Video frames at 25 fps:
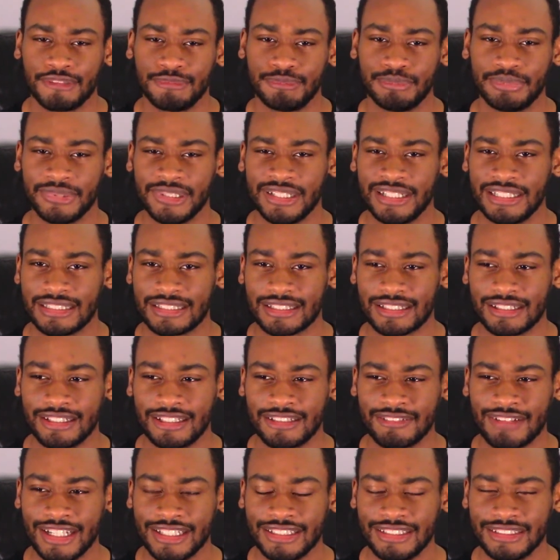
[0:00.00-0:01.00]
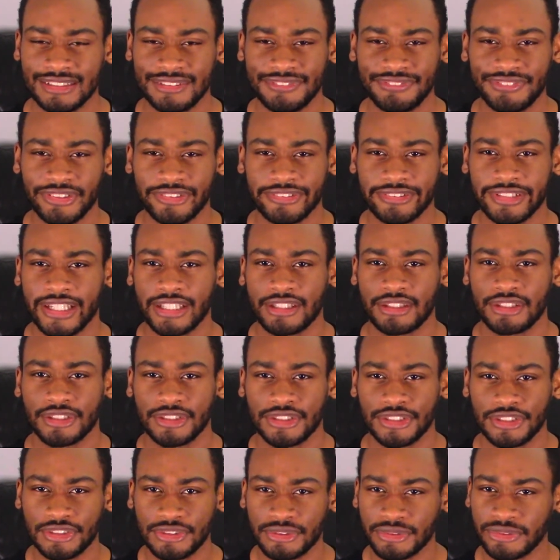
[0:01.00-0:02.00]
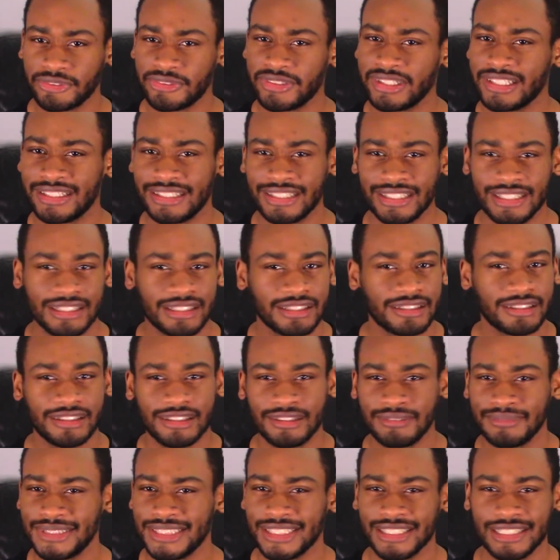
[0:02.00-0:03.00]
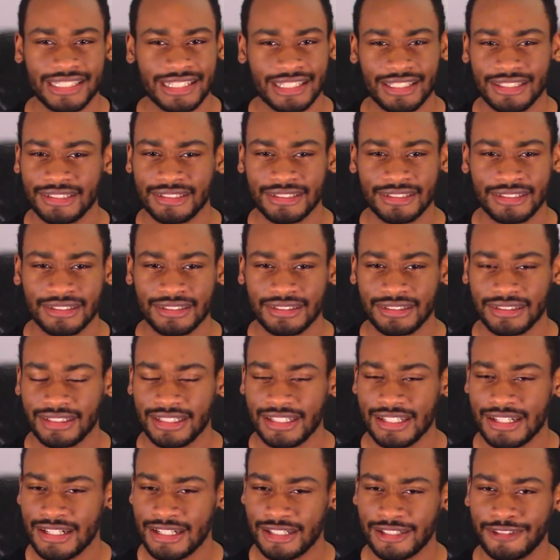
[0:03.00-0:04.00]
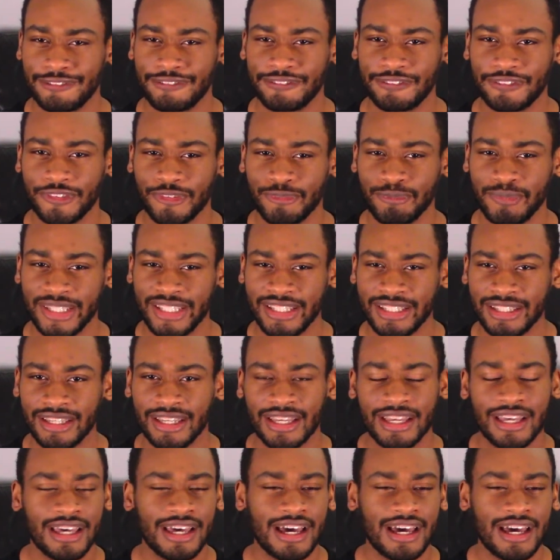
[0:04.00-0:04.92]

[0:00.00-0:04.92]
But I just felt like the story didn't come together enough for me.